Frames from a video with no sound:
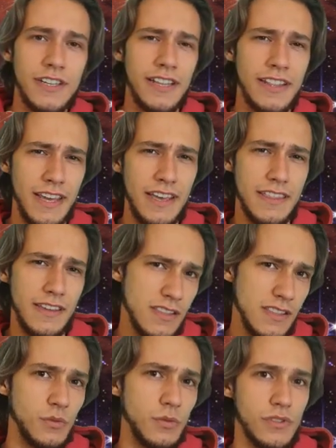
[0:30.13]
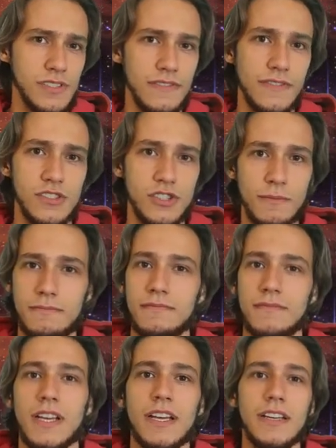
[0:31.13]
And I think there was even
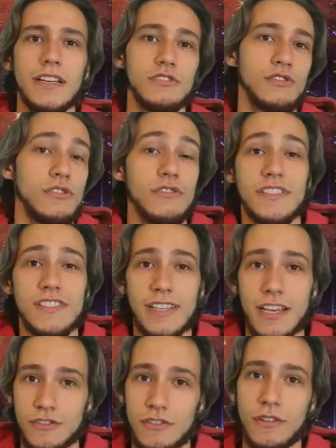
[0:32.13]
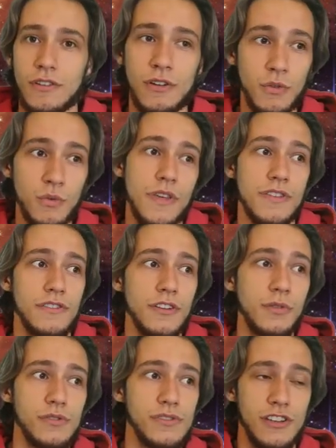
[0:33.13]
some uh, short discussion on whether
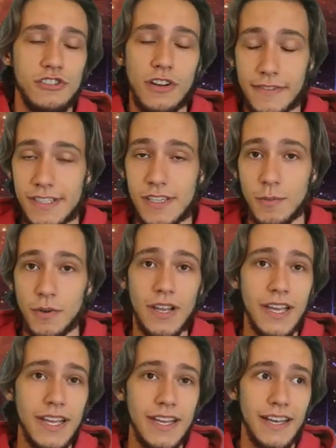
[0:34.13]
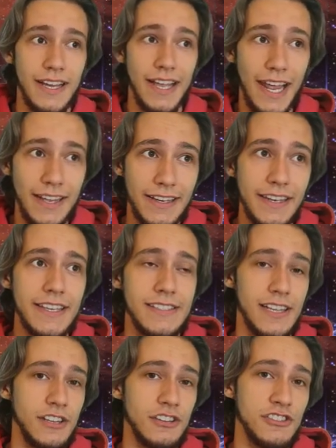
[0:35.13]
it was actually feasible. And luckily,
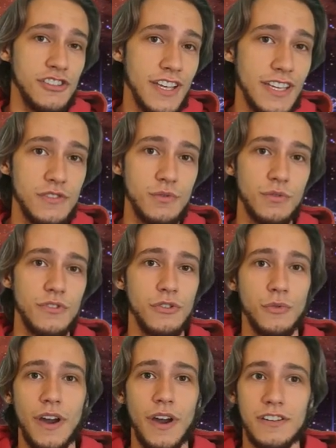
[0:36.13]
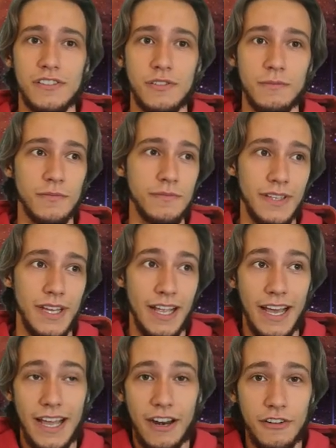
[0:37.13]
such a change would require some
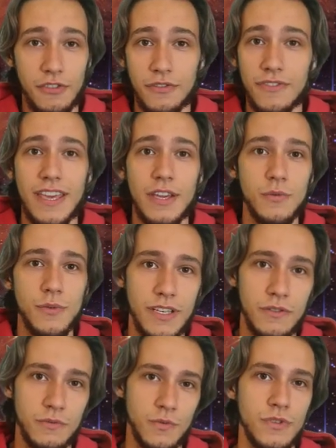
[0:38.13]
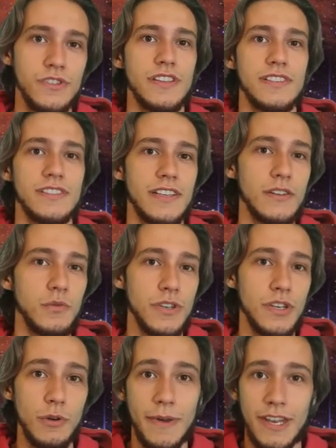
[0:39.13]
a lot of kwin, which is the
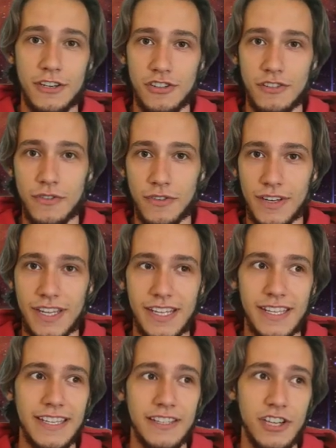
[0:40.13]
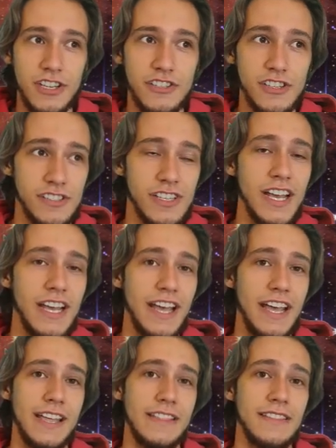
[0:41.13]
window manager for KDE changes,
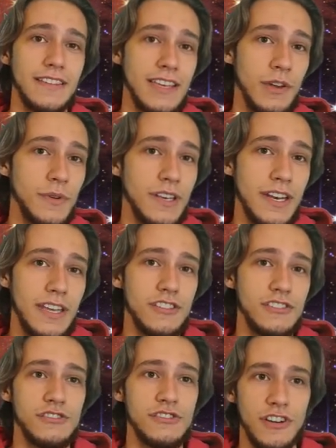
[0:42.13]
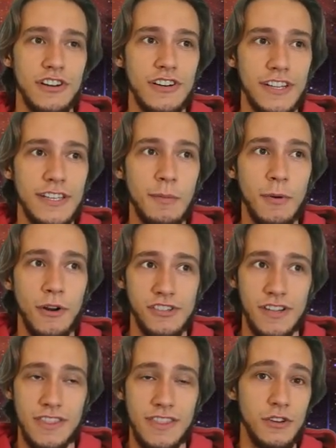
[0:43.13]
and kwin is generally the
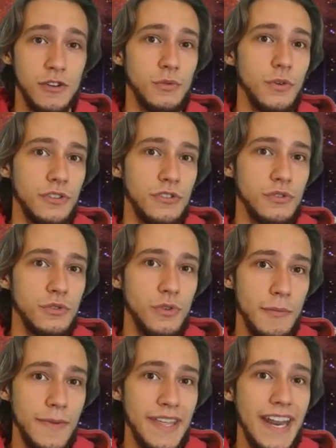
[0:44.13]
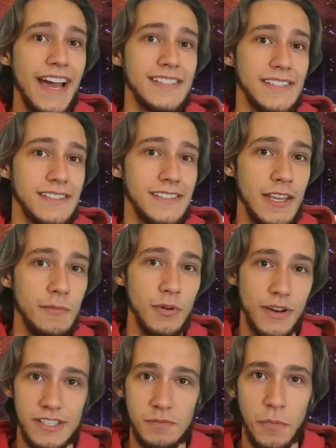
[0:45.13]
project that you want to remain as
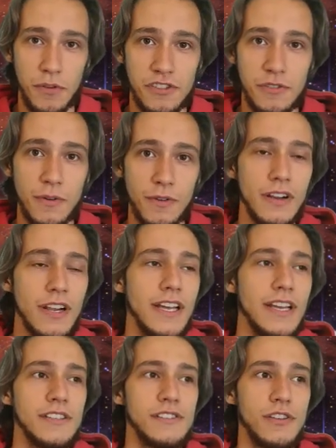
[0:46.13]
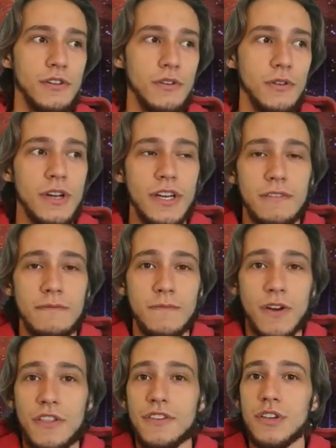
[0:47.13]
stable as possible. So
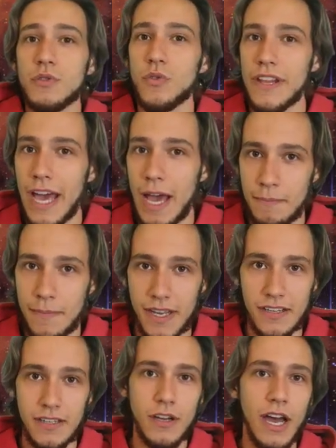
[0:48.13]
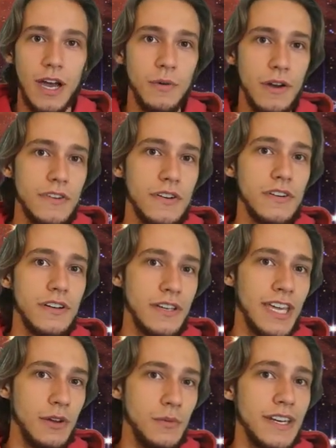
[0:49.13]
nothing really happened. However,
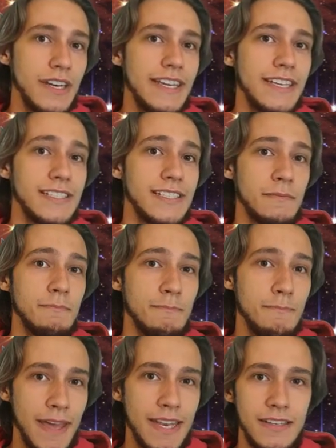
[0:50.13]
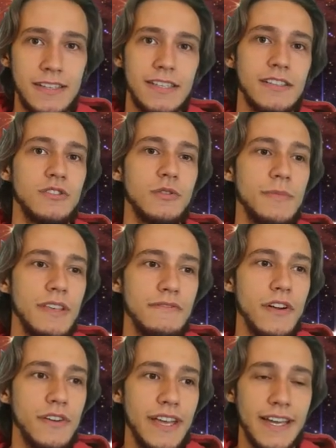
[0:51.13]
kwin is meant to be
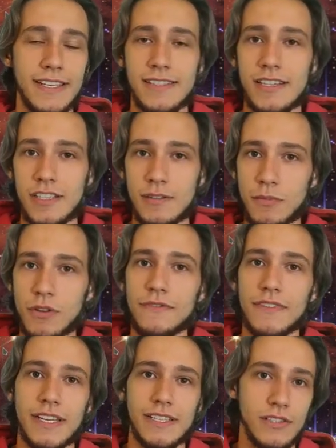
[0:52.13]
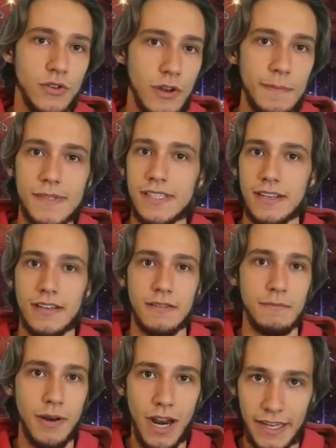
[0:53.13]
very extensible via scripts
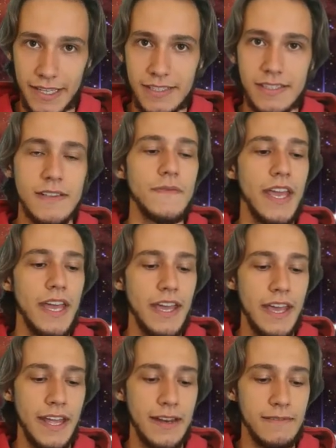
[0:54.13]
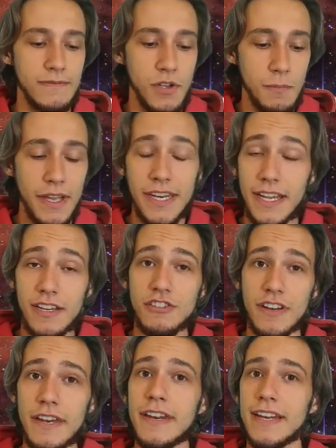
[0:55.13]
and plugins and somebody
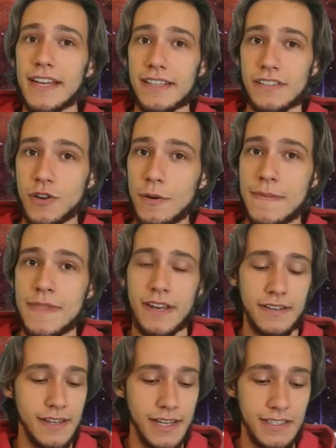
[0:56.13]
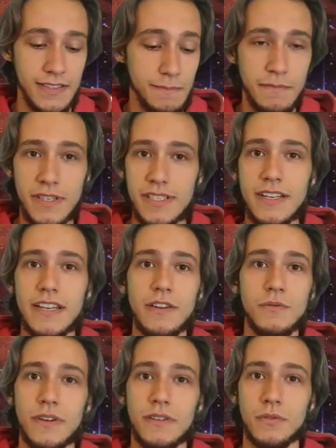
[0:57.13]
actually did a script that does basically
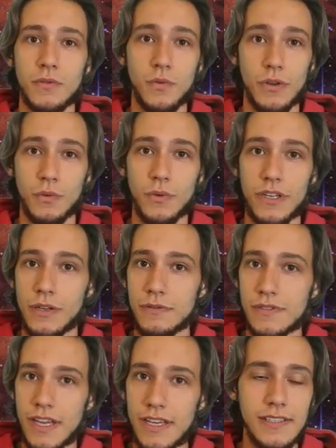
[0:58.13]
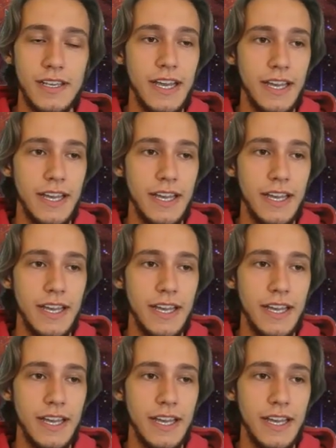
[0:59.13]
when, what Windows does.